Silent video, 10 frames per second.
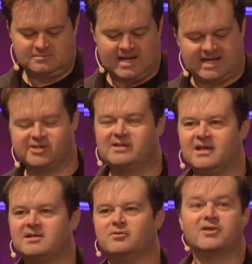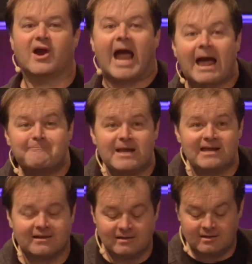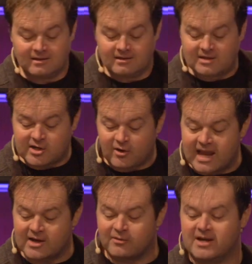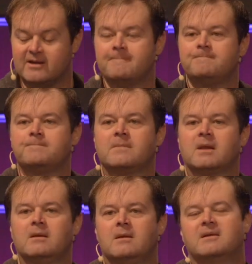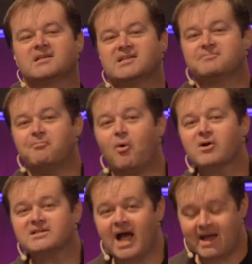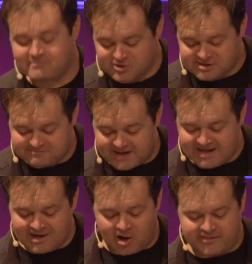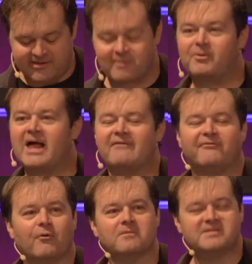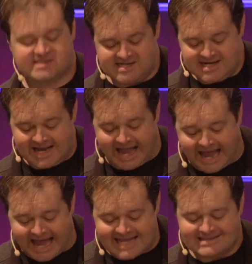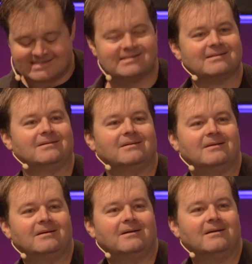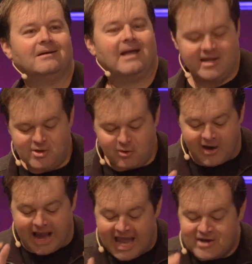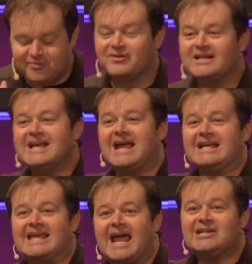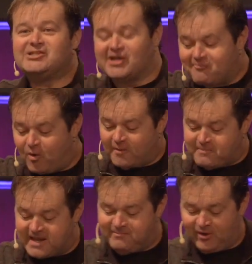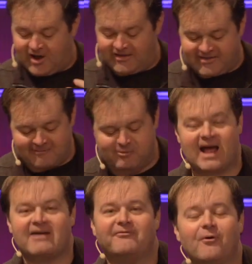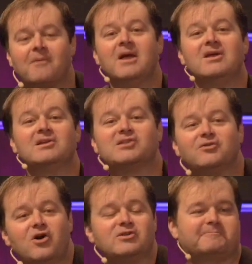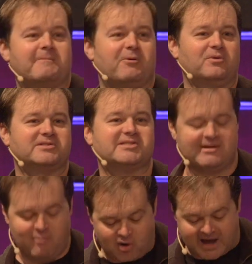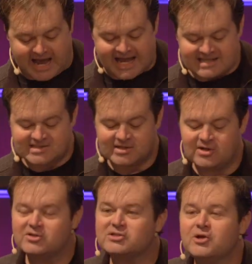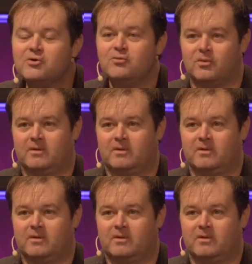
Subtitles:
Actually, they do. They're happy that you're angry because it's more time you're spending on their platform seeing ads. And you are angrily engaging more people on their platform, so those people will see more ads too.